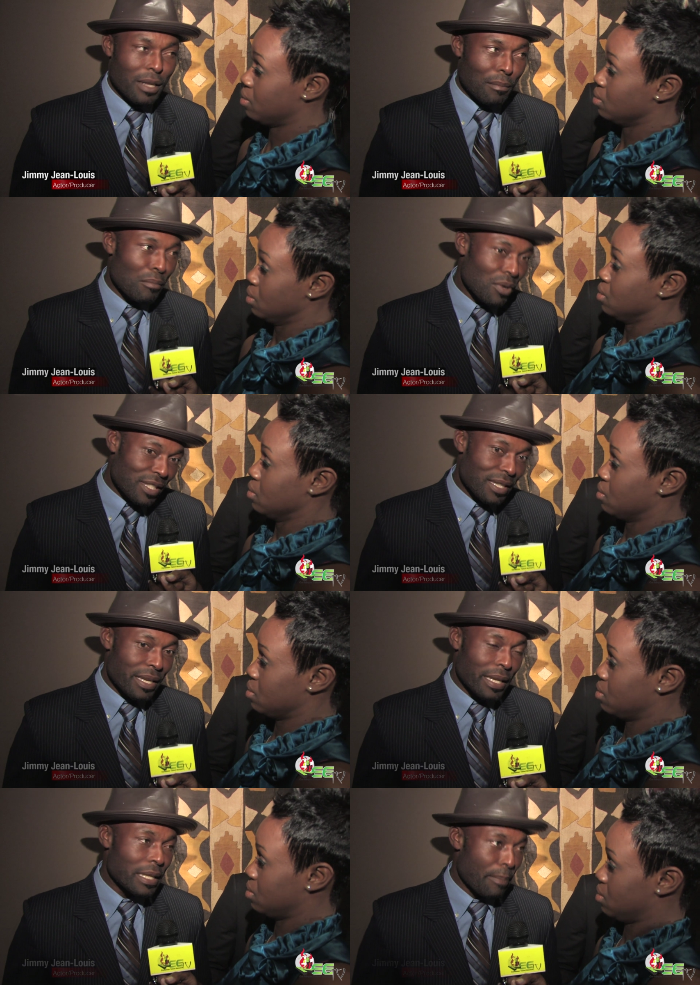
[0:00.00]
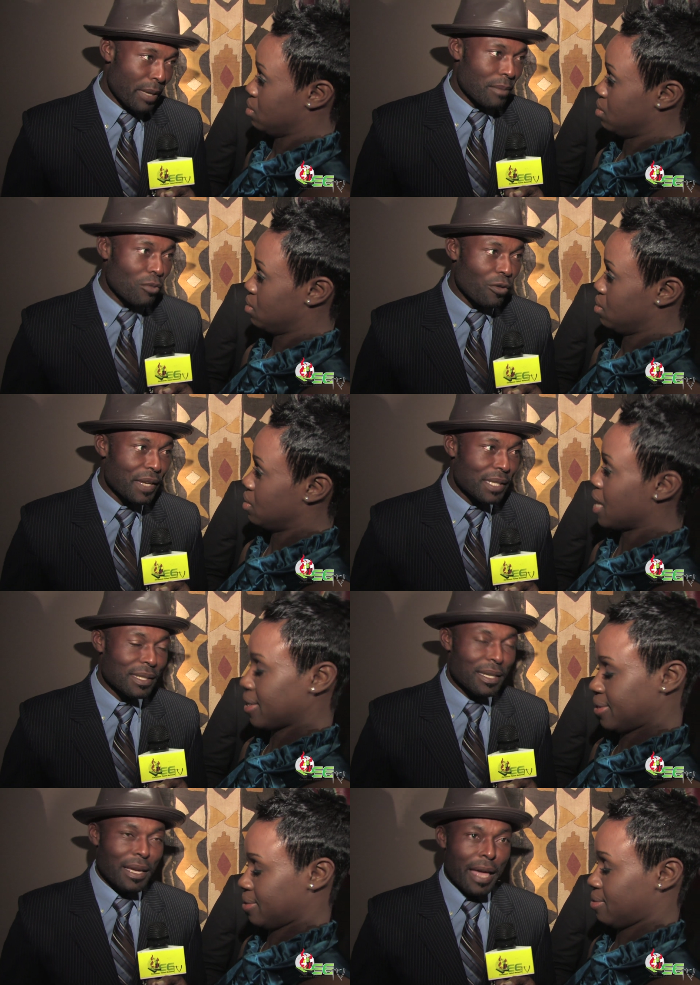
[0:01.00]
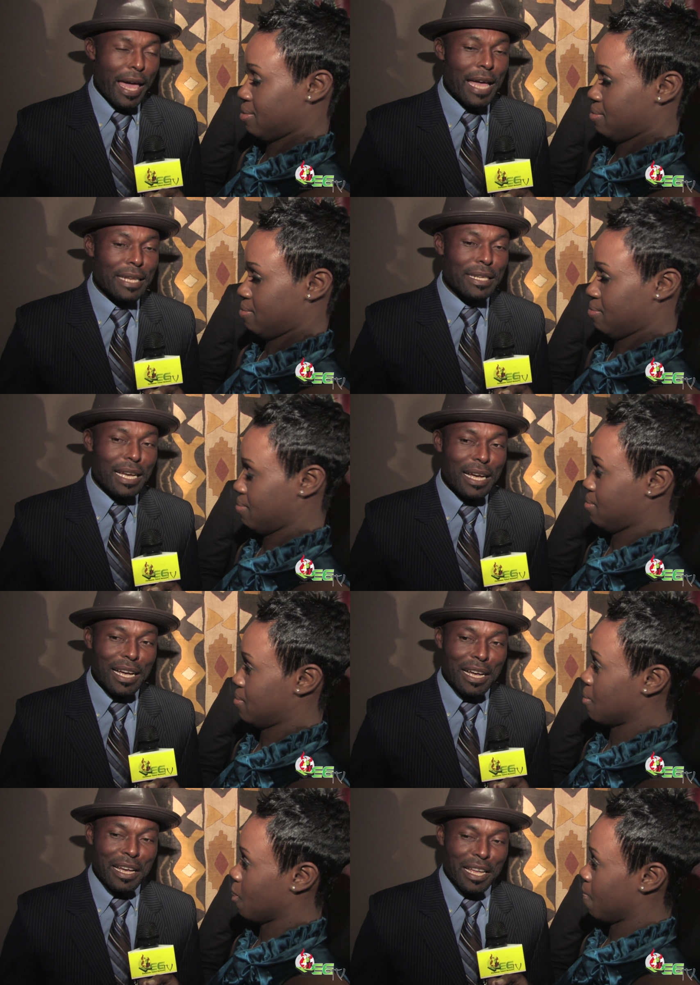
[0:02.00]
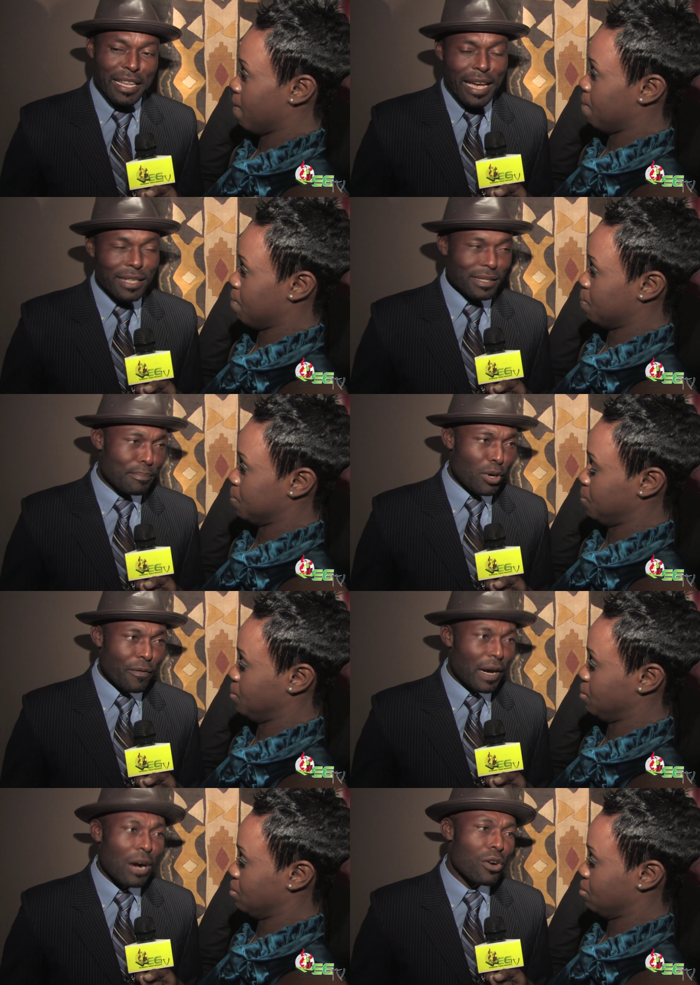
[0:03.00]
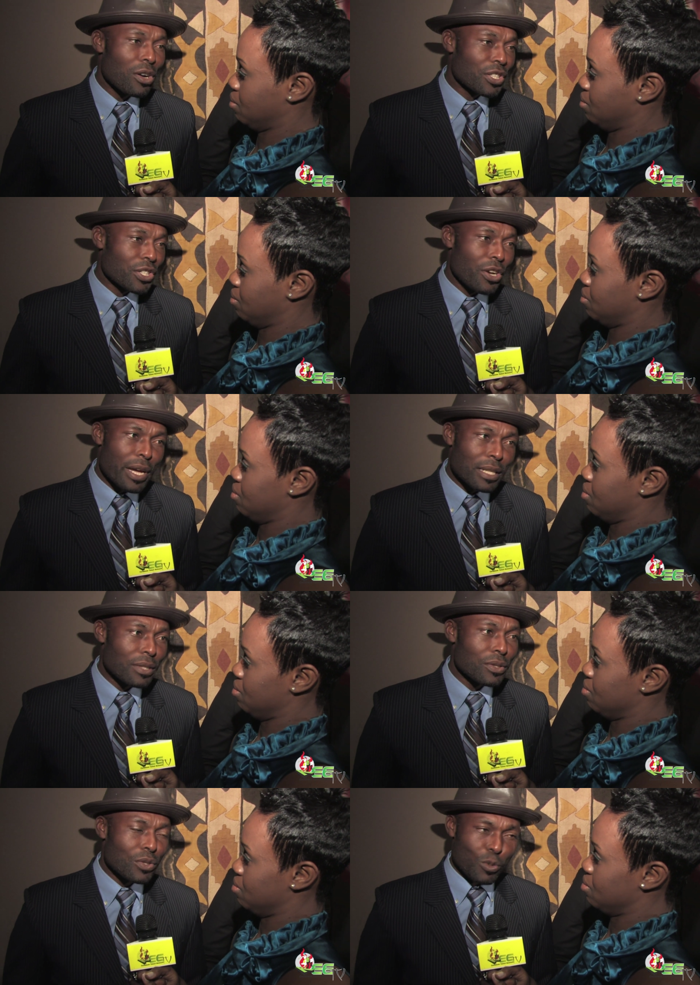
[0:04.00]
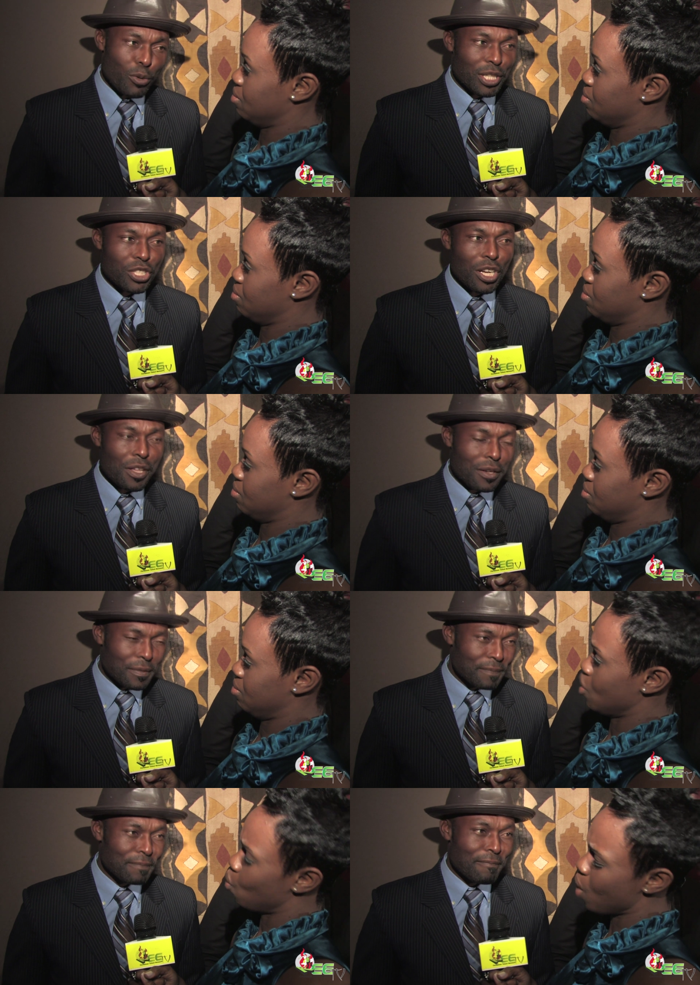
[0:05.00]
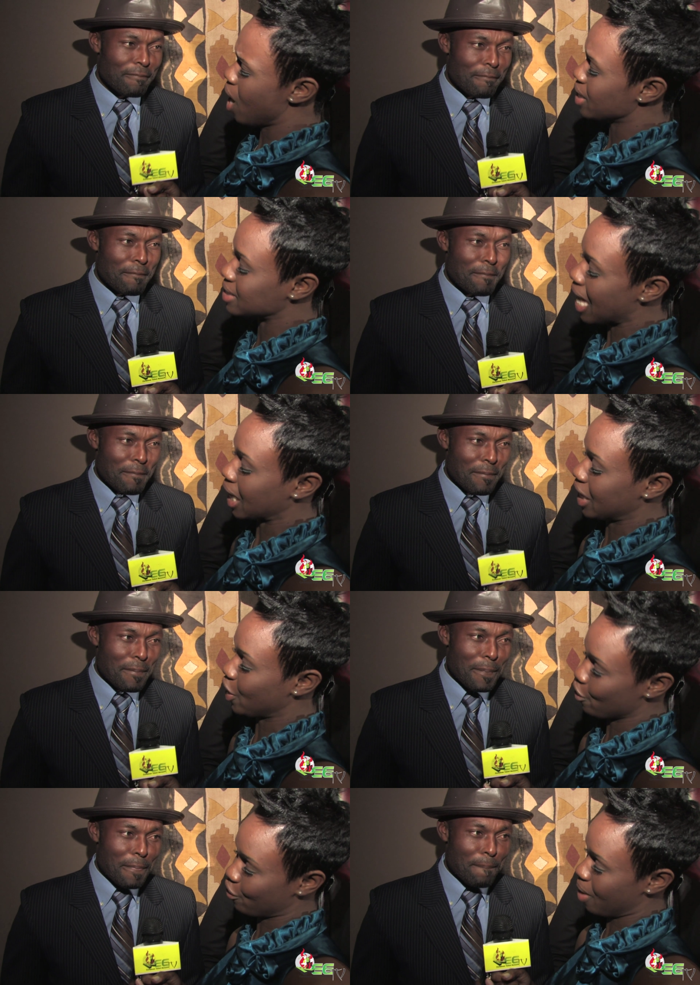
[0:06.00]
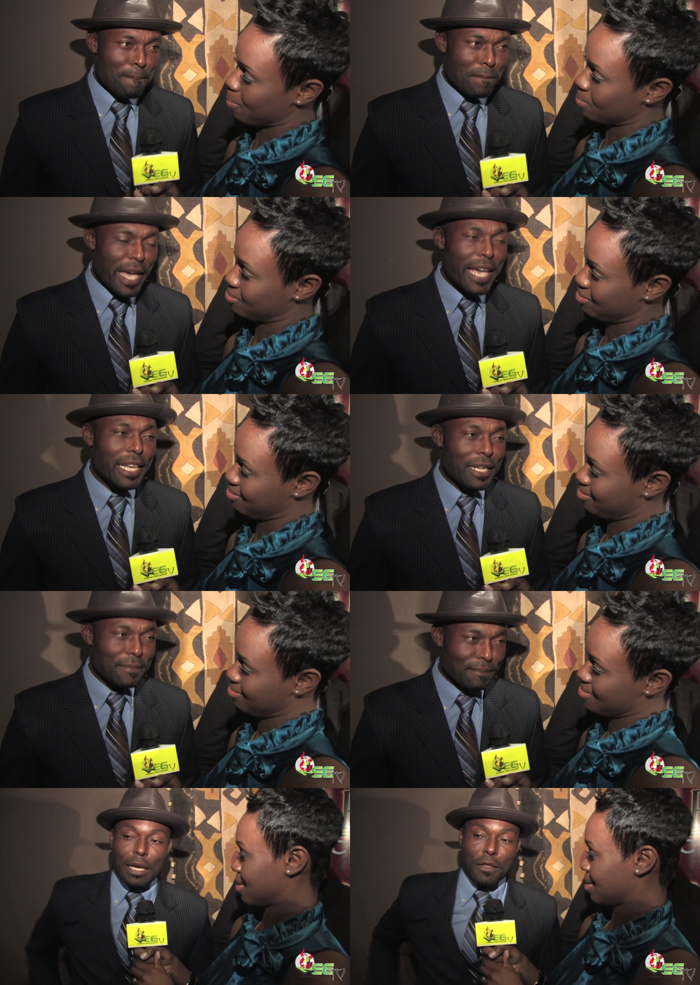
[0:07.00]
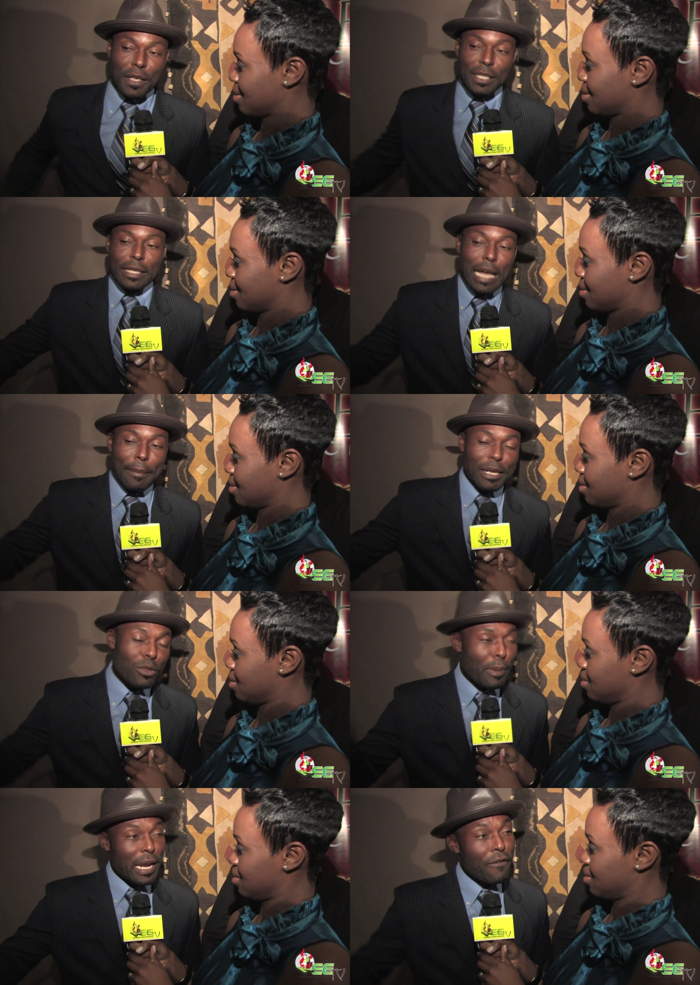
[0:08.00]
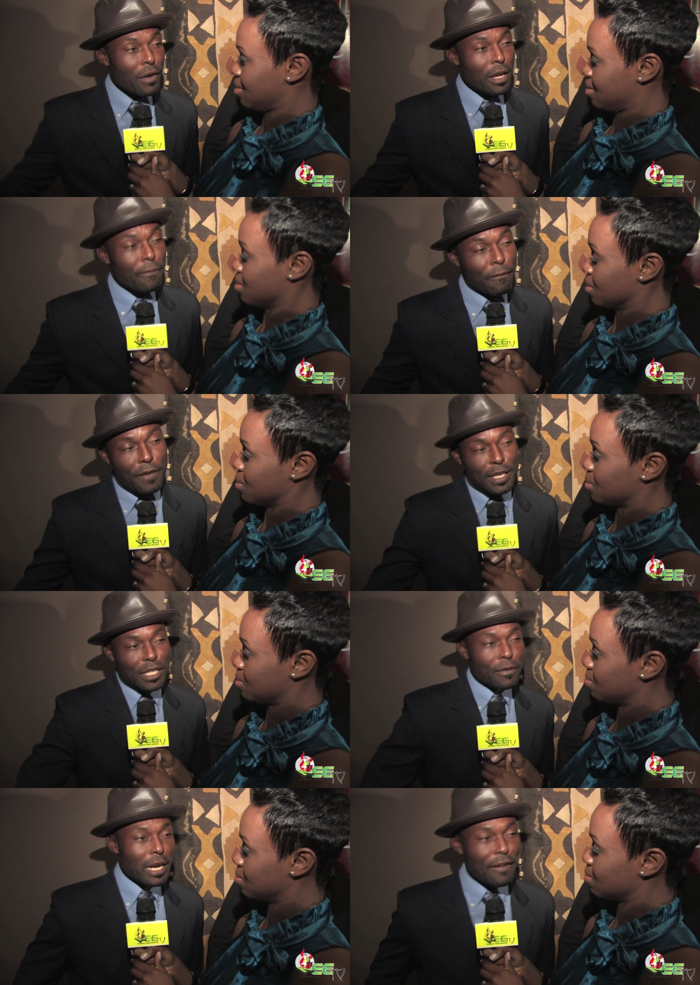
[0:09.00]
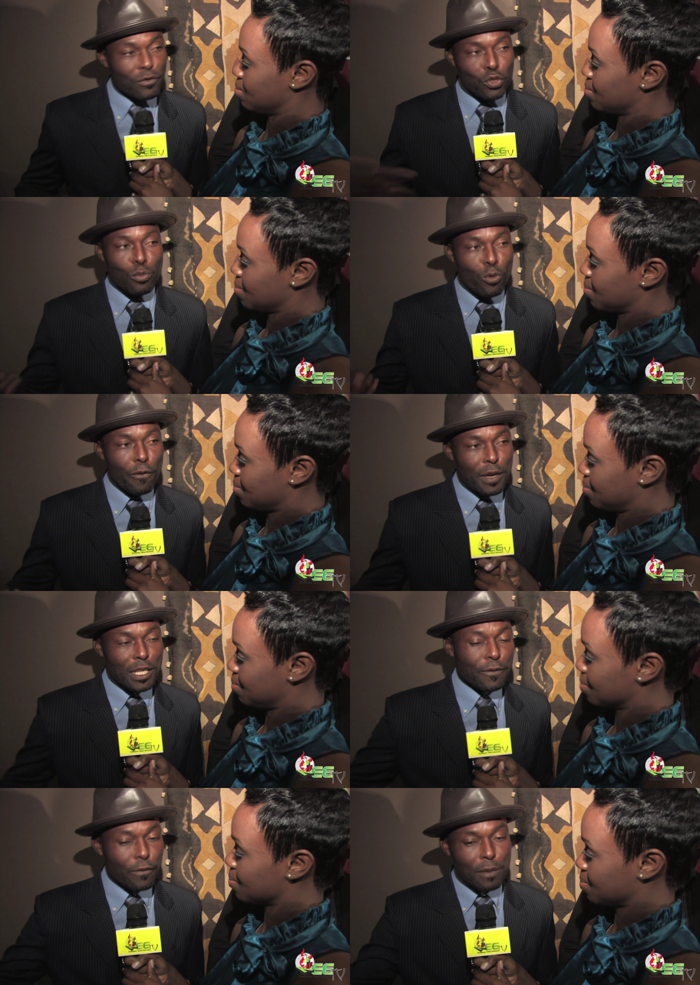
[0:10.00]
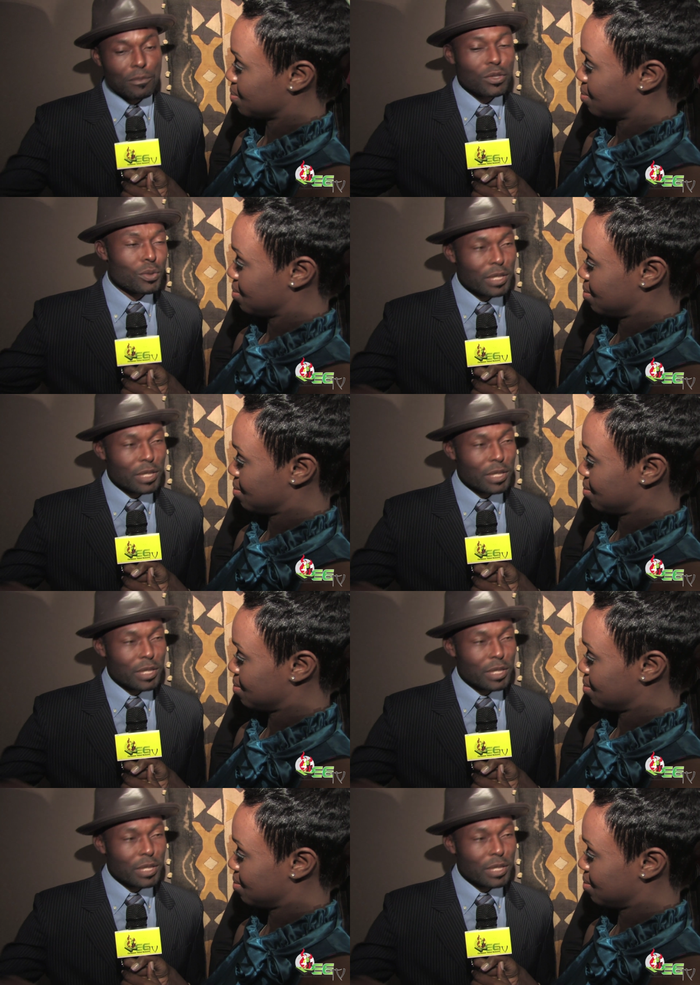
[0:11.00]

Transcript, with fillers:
Speaker 1: they are mostly independent movies. Yes and uh, and yeah, it's part of our culture, and it's good to support each other.
Speaker 2: Where exactly are you from?
Speaker 1: Haiti. And this time at the Pan African Film Festival, I have two movies from two